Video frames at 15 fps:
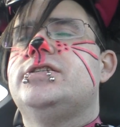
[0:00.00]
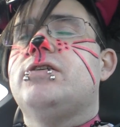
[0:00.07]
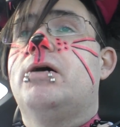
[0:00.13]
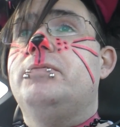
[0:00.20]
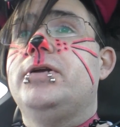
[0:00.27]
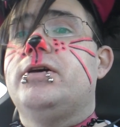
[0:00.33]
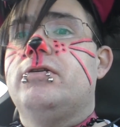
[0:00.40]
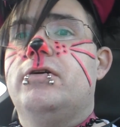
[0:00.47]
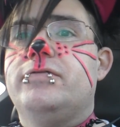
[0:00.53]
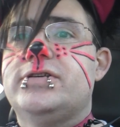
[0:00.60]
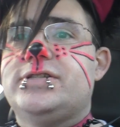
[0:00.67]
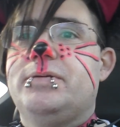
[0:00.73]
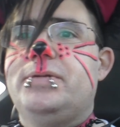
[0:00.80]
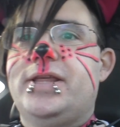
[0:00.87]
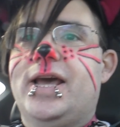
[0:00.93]
So I'm gonna go over
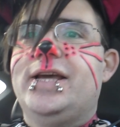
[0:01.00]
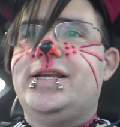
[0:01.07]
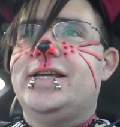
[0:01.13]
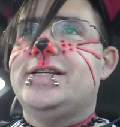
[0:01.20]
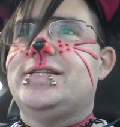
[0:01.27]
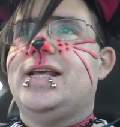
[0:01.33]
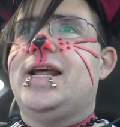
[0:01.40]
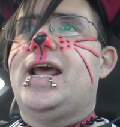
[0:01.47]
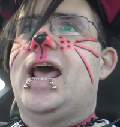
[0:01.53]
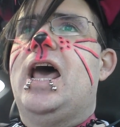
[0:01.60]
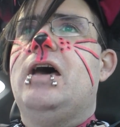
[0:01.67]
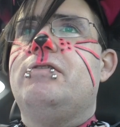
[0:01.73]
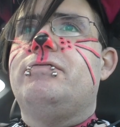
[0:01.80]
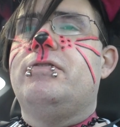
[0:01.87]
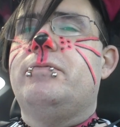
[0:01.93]
some of the ideas that I
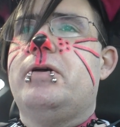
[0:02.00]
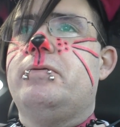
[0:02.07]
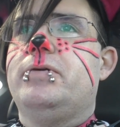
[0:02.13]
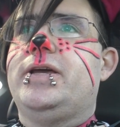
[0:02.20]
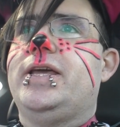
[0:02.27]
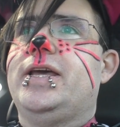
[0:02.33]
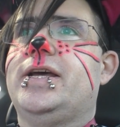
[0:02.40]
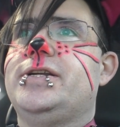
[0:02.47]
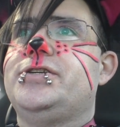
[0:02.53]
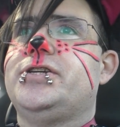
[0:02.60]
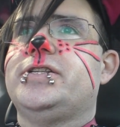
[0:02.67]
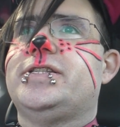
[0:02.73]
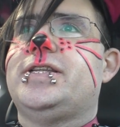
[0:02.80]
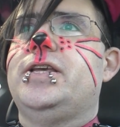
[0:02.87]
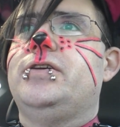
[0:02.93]
have for my wiki
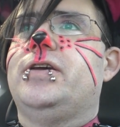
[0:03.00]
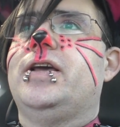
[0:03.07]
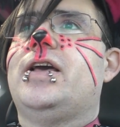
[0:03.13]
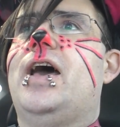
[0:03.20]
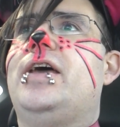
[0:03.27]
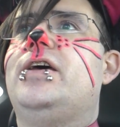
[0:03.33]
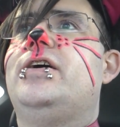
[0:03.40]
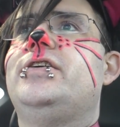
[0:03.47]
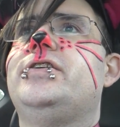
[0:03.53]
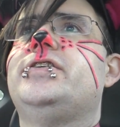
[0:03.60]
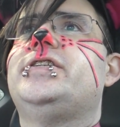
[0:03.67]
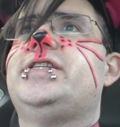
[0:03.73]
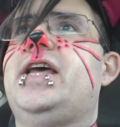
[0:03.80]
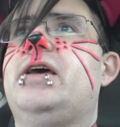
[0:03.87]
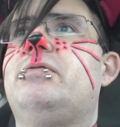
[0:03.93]
engines that you can kind of
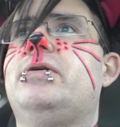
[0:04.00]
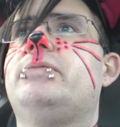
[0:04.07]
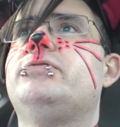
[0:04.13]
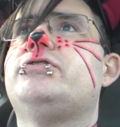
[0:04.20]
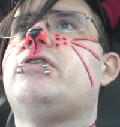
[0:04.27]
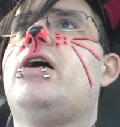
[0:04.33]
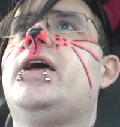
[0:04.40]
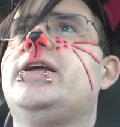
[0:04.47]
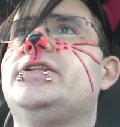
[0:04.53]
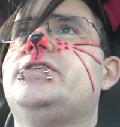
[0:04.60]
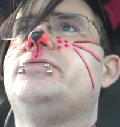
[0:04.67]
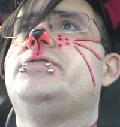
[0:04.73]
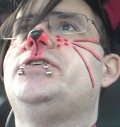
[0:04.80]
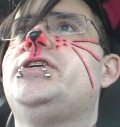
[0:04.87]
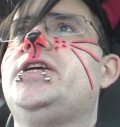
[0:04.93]
understand what I'm trying
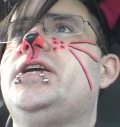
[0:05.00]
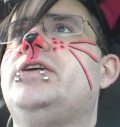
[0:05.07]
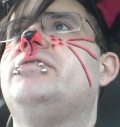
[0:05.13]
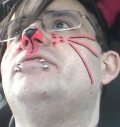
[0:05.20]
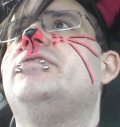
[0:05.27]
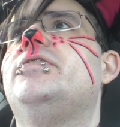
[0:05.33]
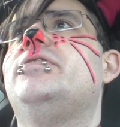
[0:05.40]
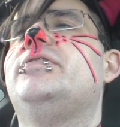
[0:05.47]
to achieve.